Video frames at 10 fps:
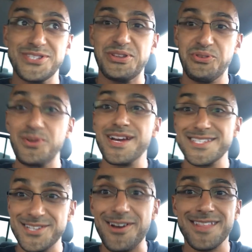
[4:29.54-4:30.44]
So you guys
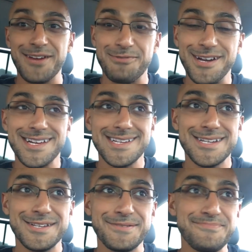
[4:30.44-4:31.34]
saw that, right?
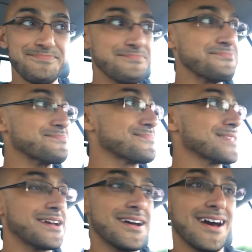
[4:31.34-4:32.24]

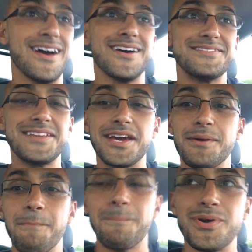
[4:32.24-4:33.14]
A
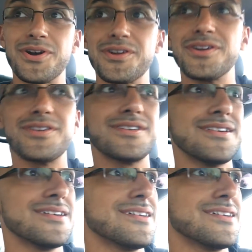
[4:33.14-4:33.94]
damn burger